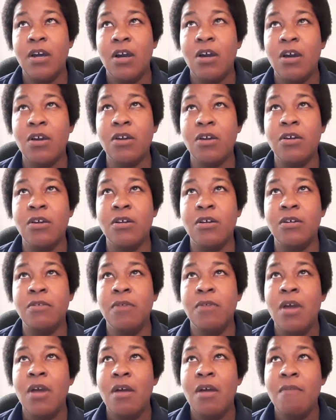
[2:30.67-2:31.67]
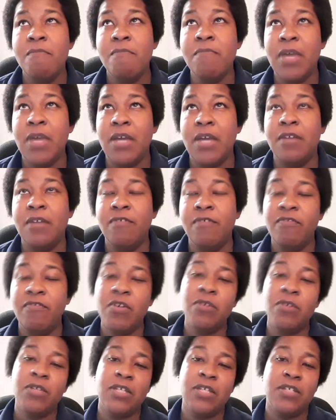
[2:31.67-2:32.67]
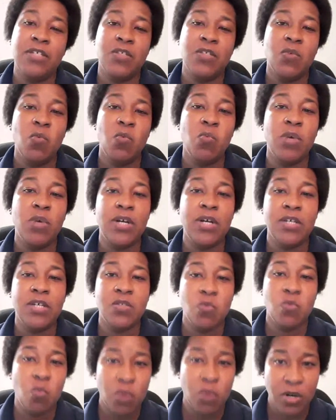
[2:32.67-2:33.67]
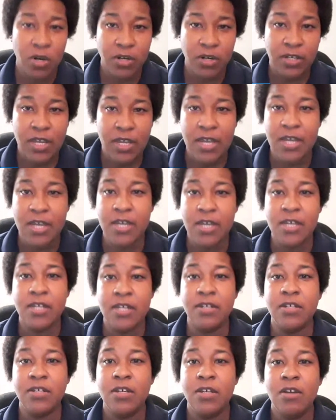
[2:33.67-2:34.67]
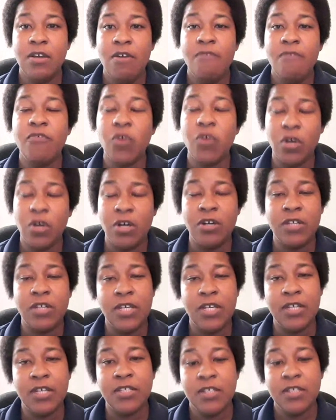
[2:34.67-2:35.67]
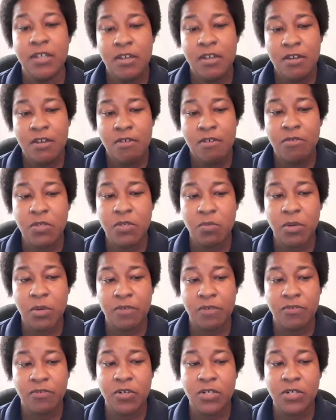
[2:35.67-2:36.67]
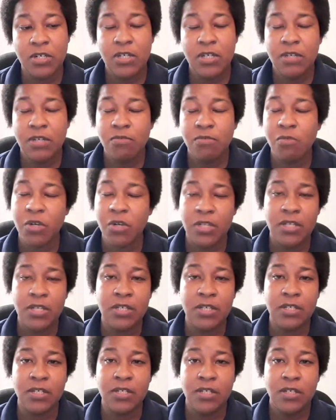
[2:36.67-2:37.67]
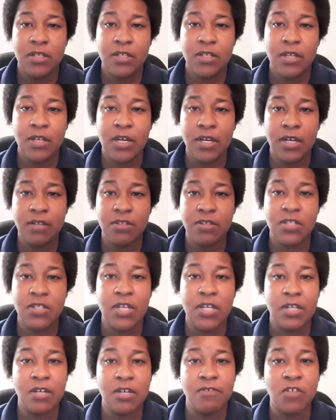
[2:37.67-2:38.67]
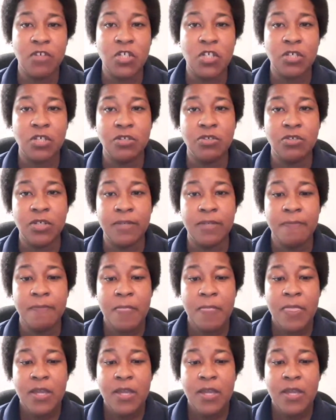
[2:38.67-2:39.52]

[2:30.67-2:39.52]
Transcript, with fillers: her main focus was work and for her kids was work for working uh, to take care of her children.